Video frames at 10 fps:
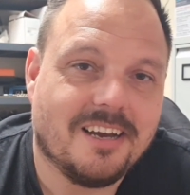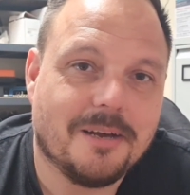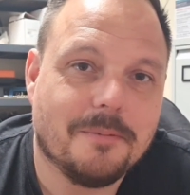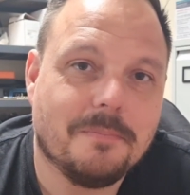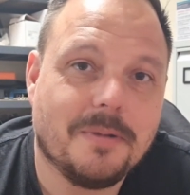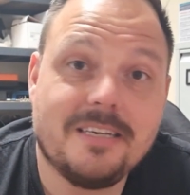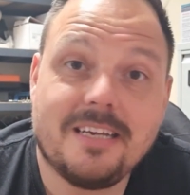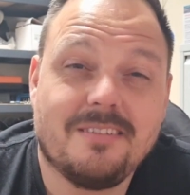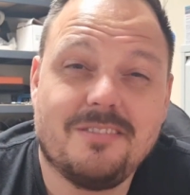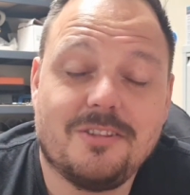Um, and
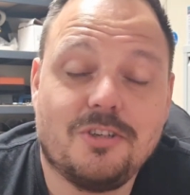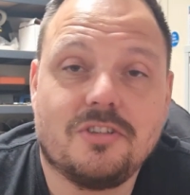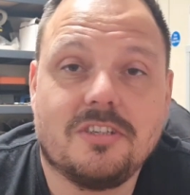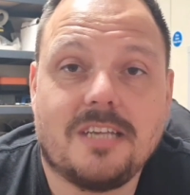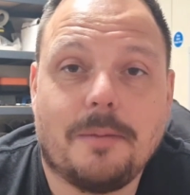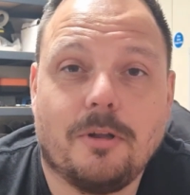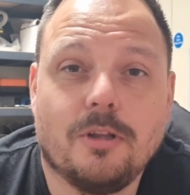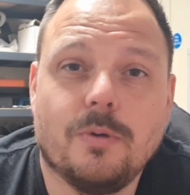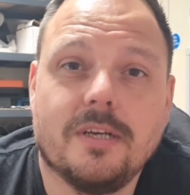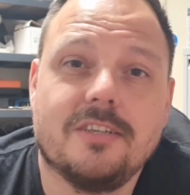yeah, just a step
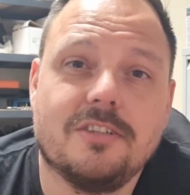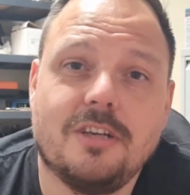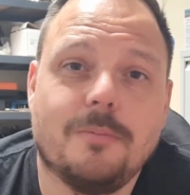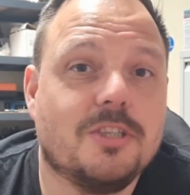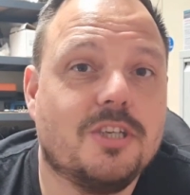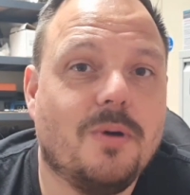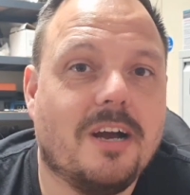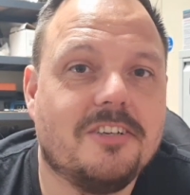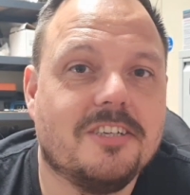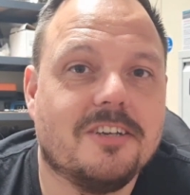on the way. So don't be too
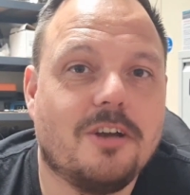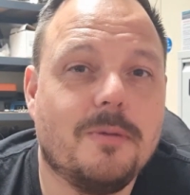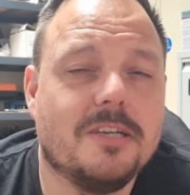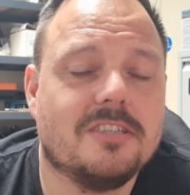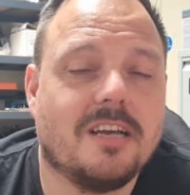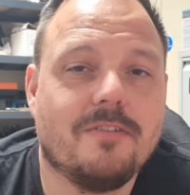harsh in the comments.